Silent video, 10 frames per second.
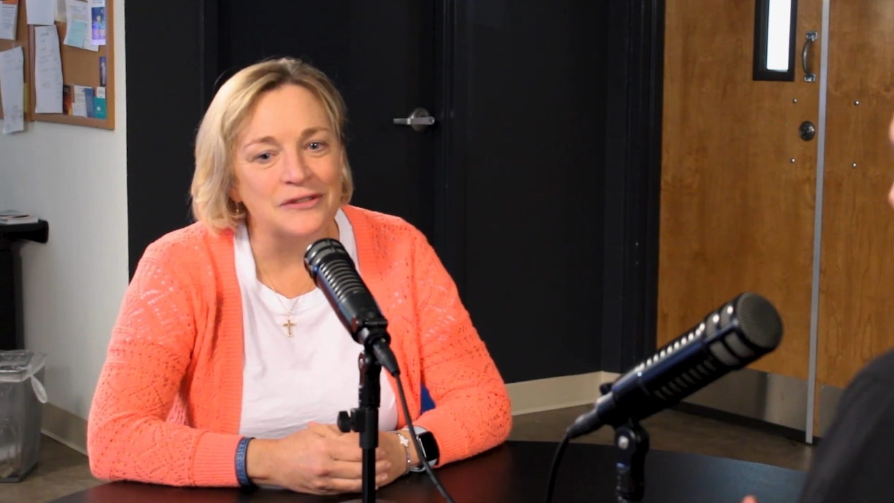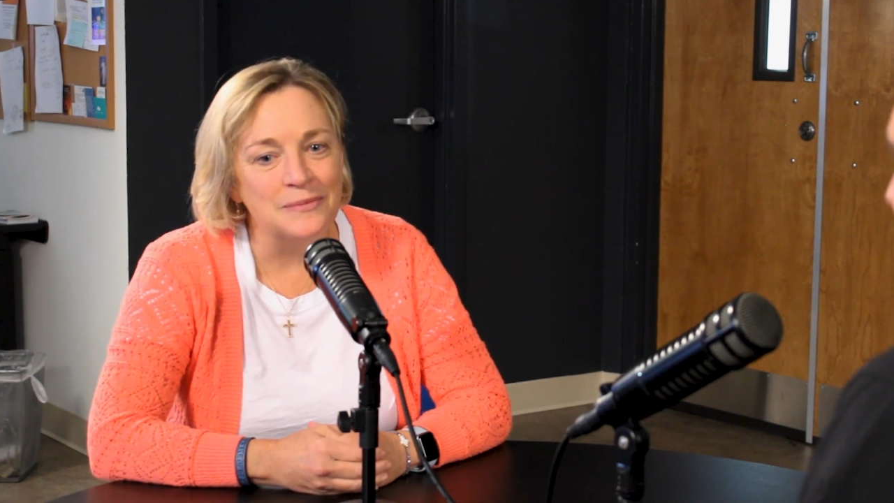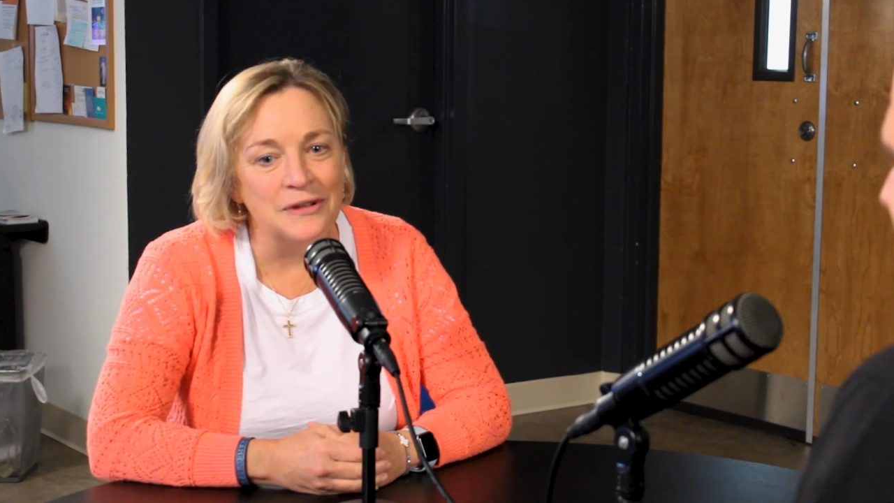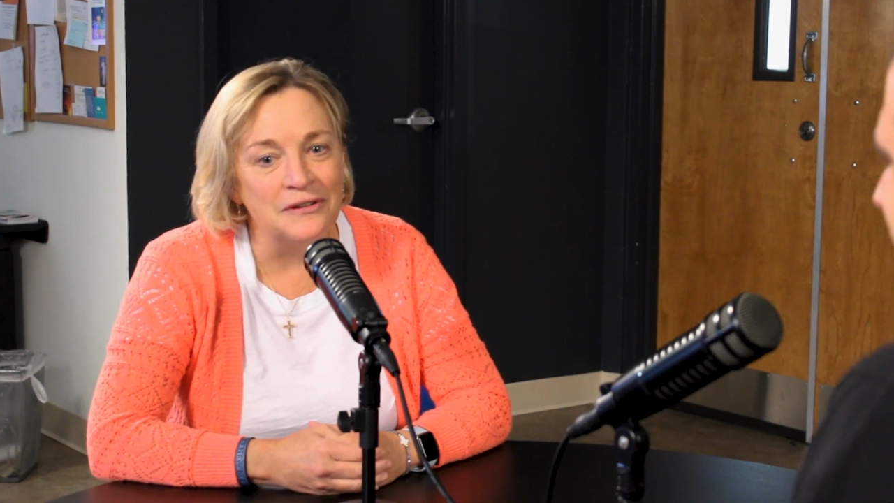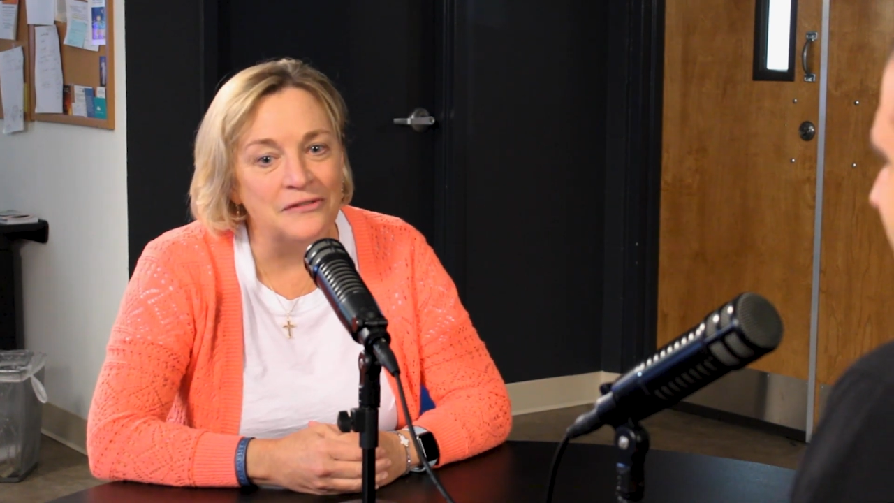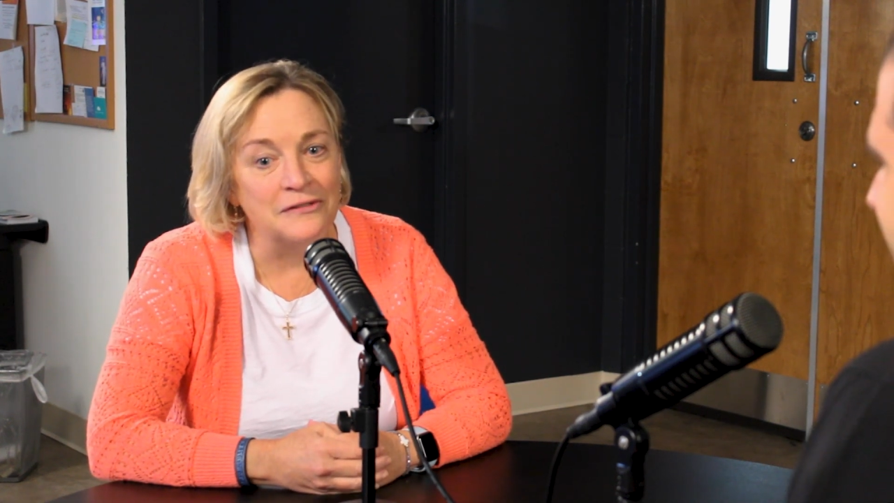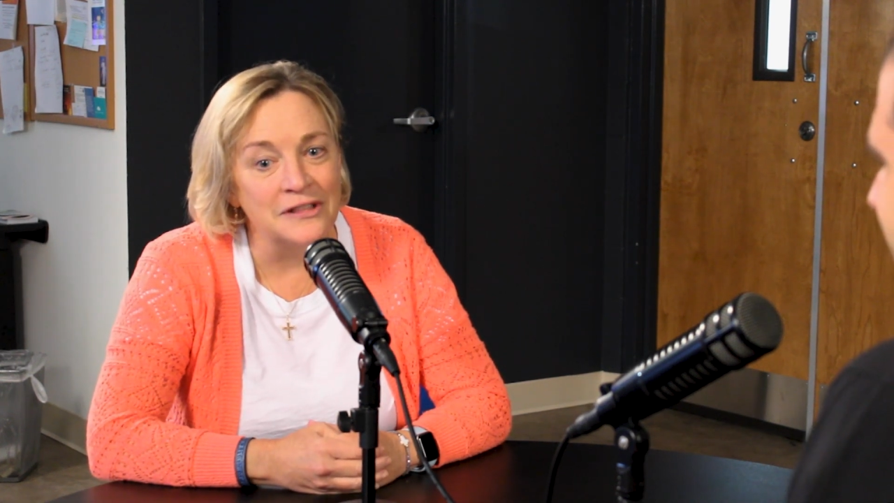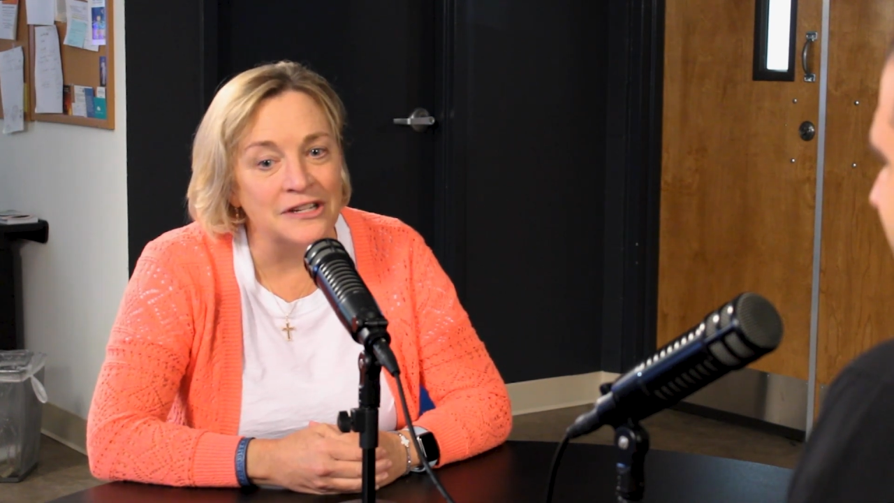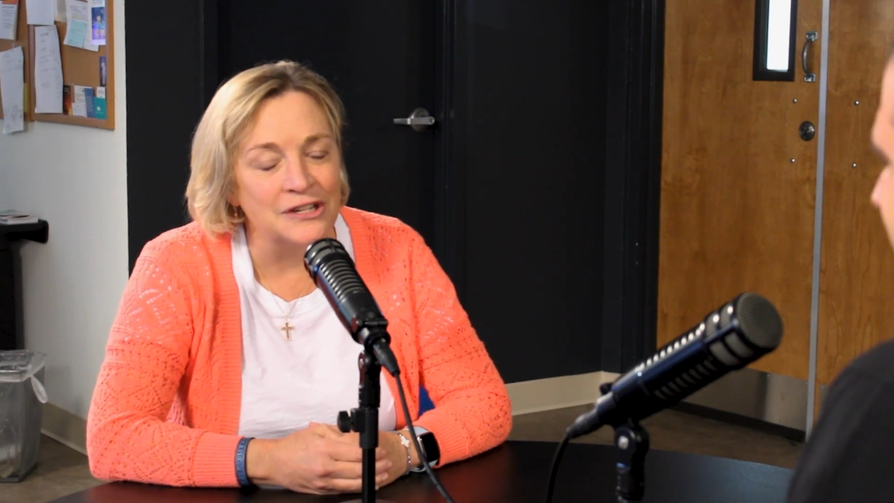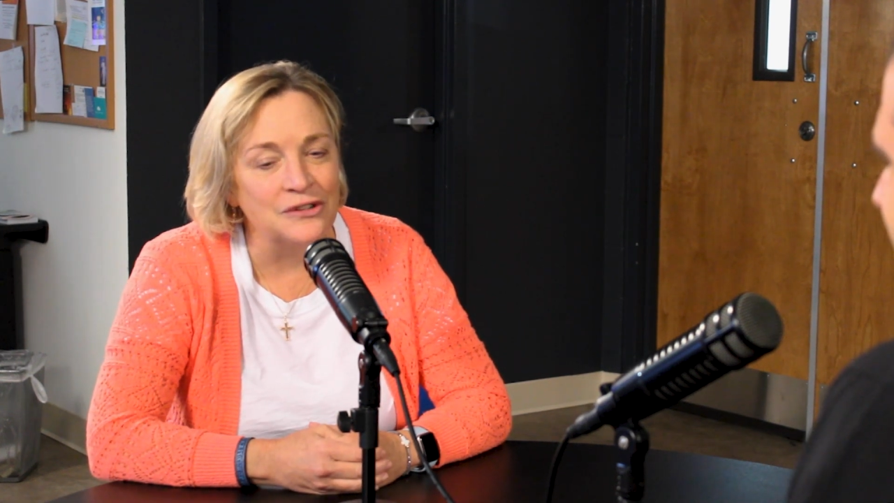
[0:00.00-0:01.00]
that was beautiful
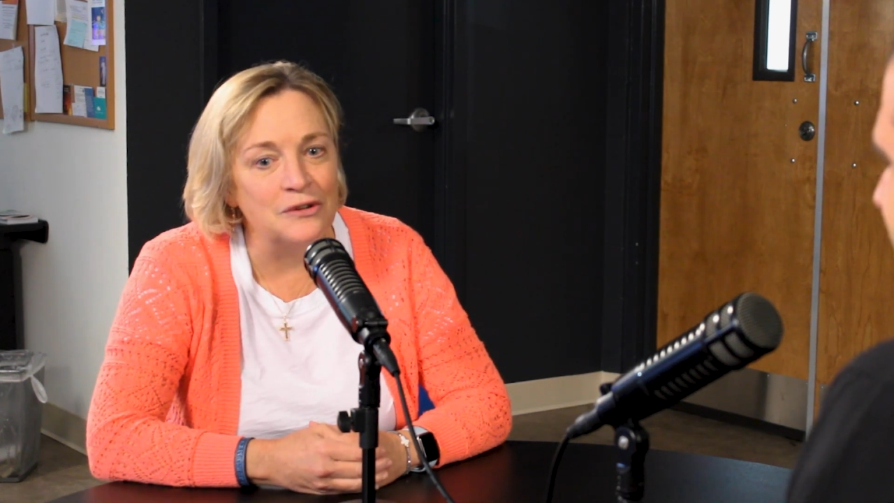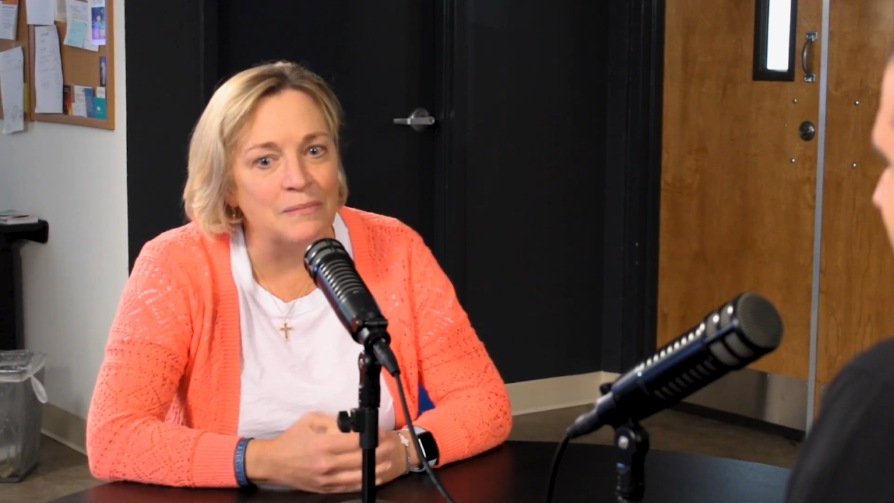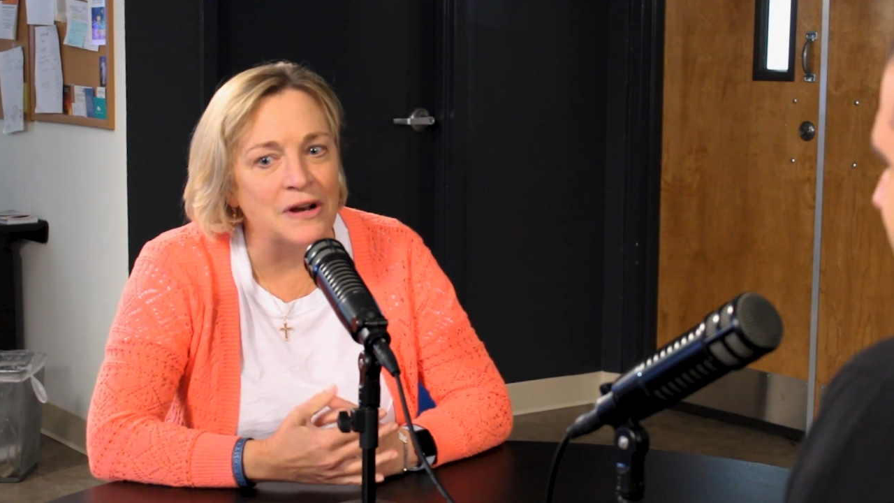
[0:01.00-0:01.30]
for the children,